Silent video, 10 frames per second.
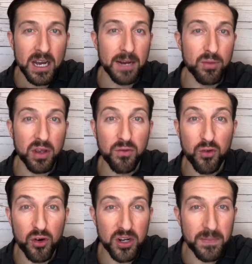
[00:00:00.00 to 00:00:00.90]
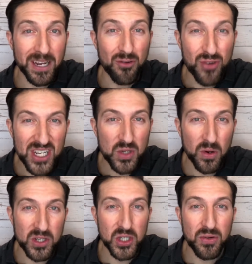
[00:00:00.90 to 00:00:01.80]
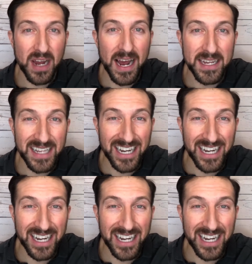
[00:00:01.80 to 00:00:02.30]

I'm looking forward to being a resource to you guys.